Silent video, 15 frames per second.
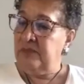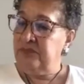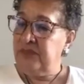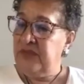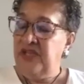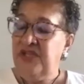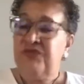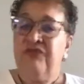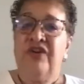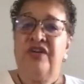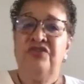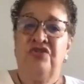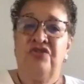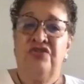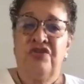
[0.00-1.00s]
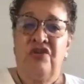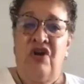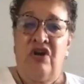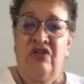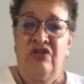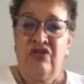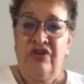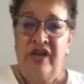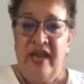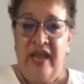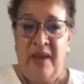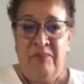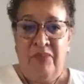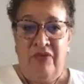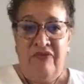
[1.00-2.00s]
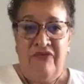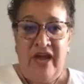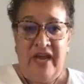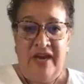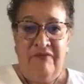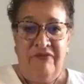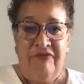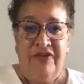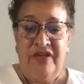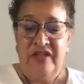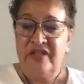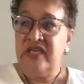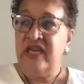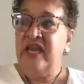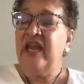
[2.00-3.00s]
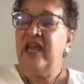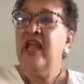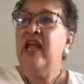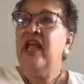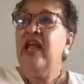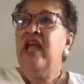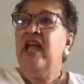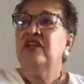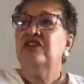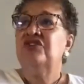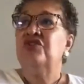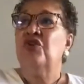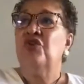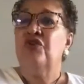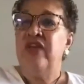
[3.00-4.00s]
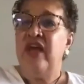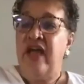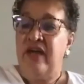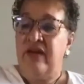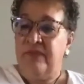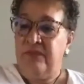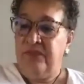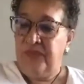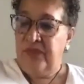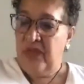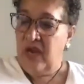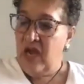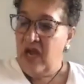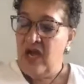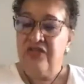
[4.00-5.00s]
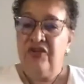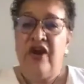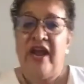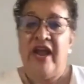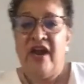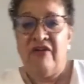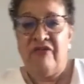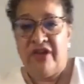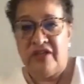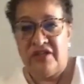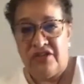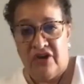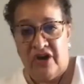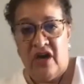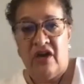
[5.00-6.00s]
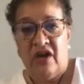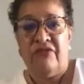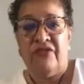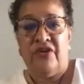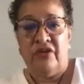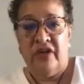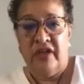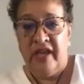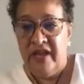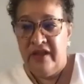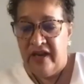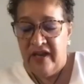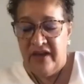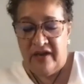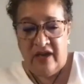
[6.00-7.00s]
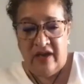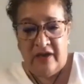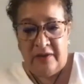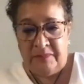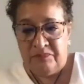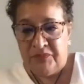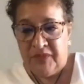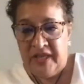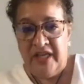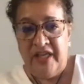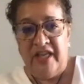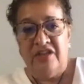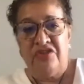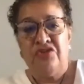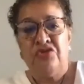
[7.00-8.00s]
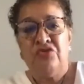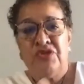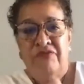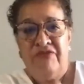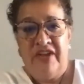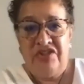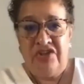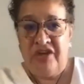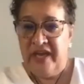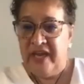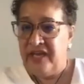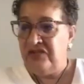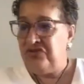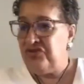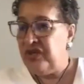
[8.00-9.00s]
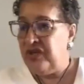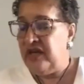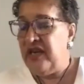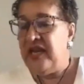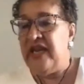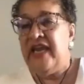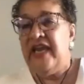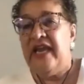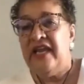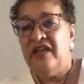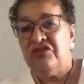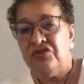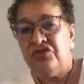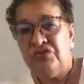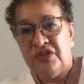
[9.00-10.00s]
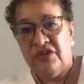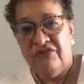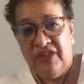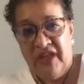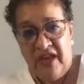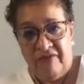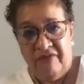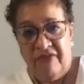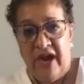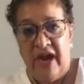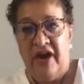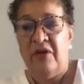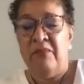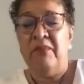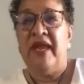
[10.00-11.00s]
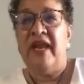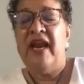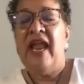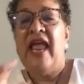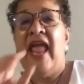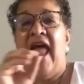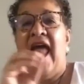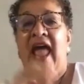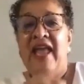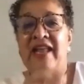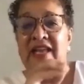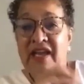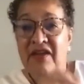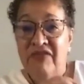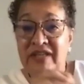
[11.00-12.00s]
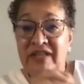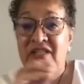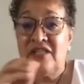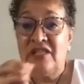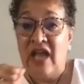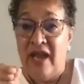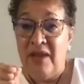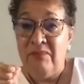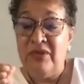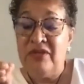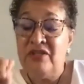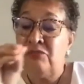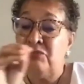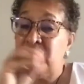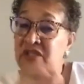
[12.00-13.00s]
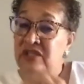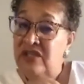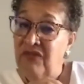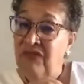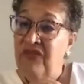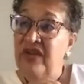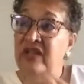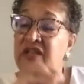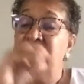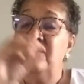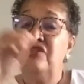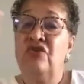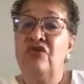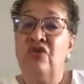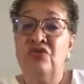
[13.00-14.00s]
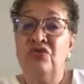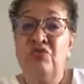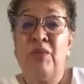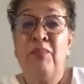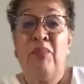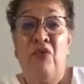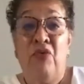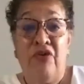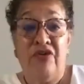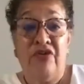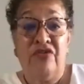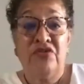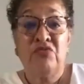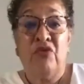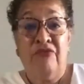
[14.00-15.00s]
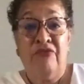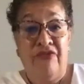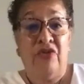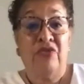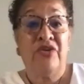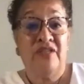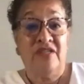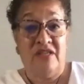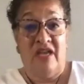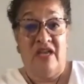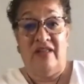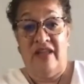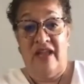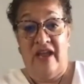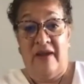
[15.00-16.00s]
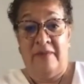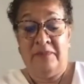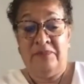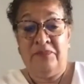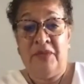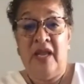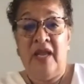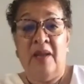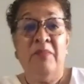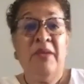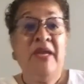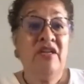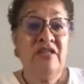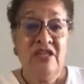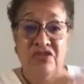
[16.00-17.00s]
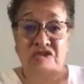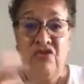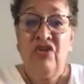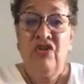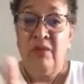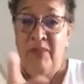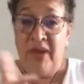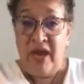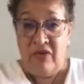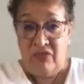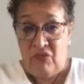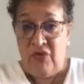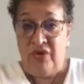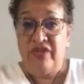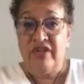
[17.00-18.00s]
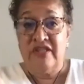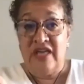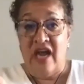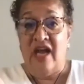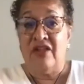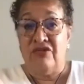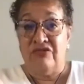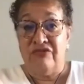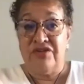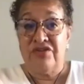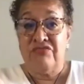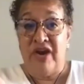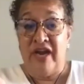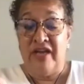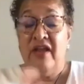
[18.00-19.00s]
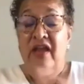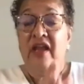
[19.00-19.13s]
these funders are looking at providing funding so that other areas are covered, issues of education, issues of the environment, and giving stipends specifically so those reporters will focus on that. because it's all about where the dollar is, right?